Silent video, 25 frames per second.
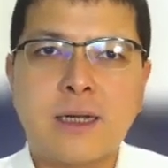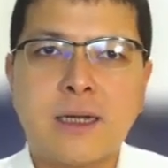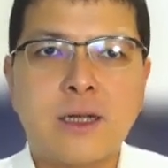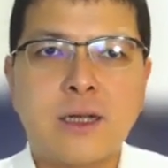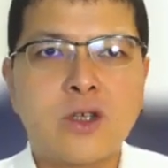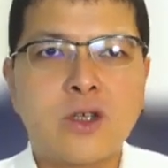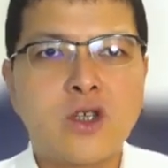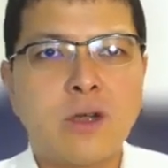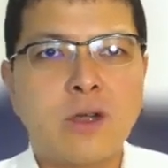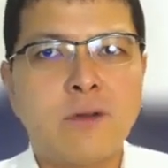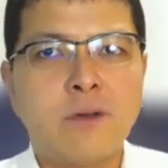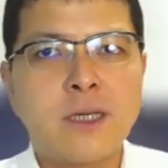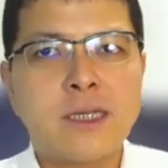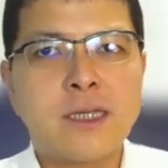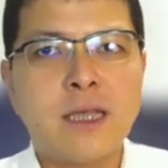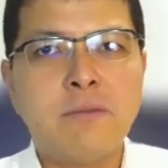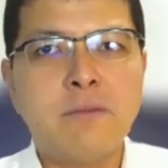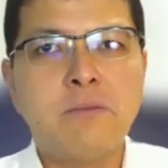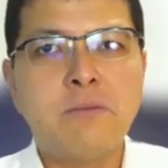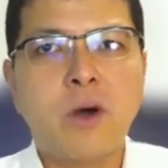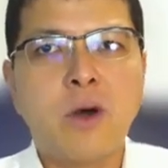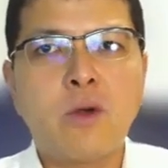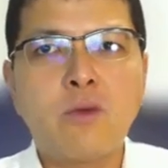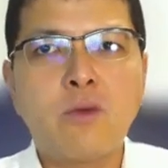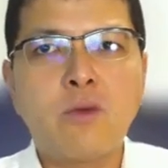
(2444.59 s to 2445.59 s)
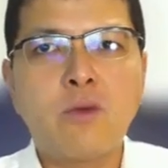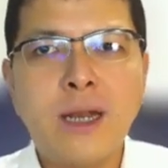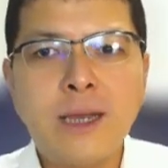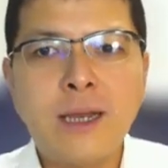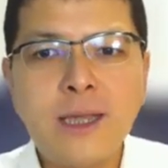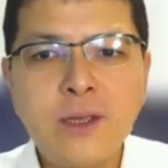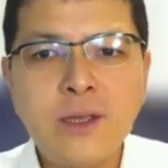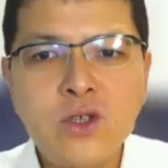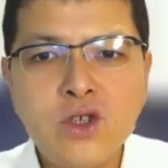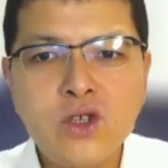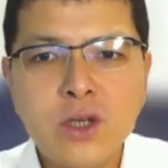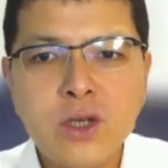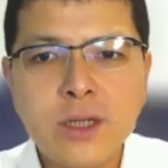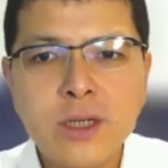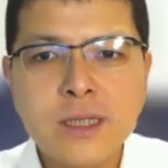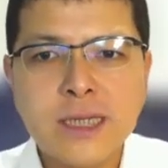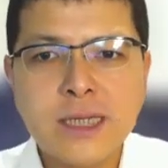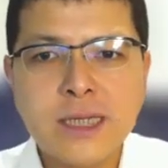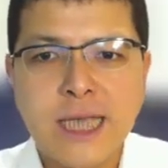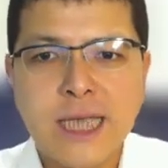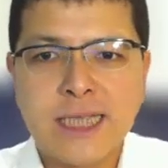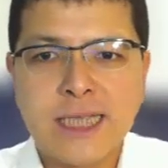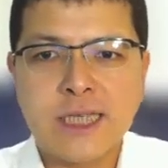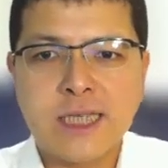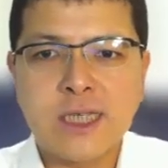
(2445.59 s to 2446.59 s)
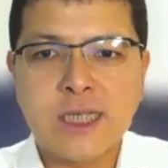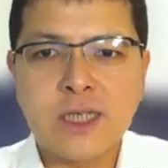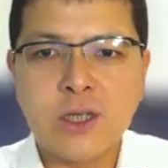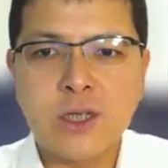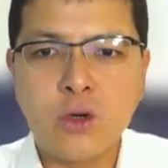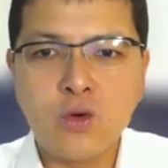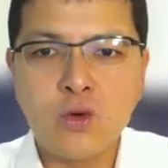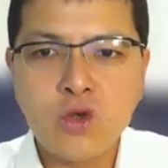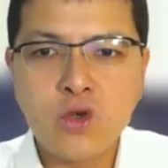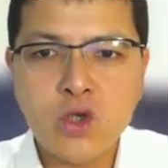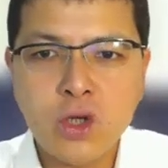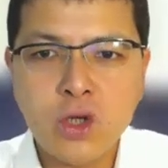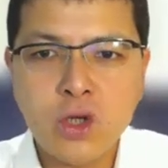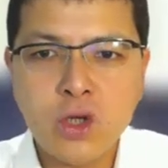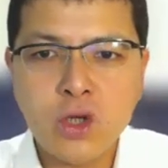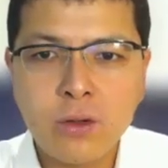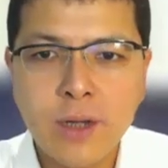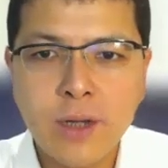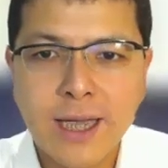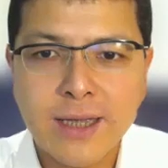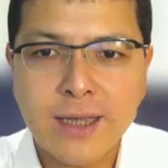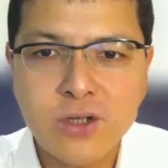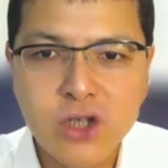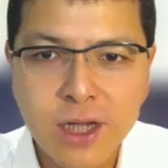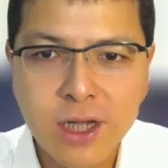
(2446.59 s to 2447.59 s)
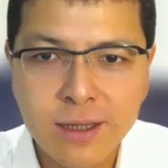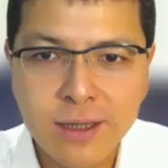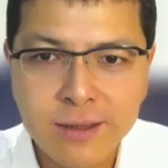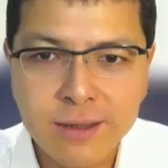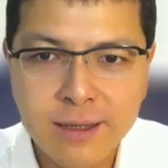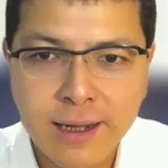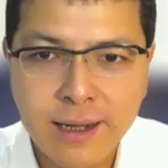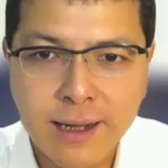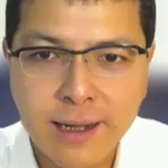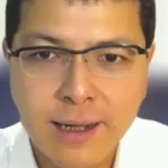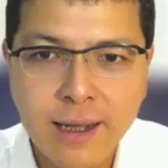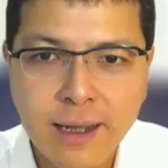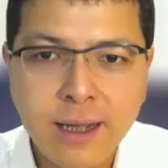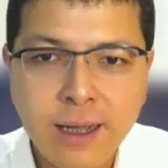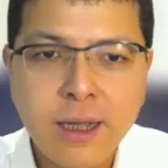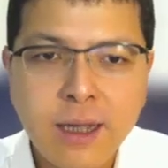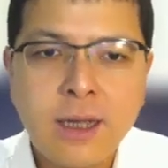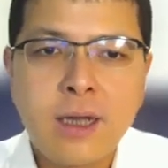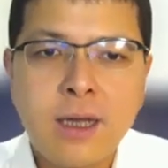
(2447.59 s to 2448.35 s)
shall we say, more religious and social agenda,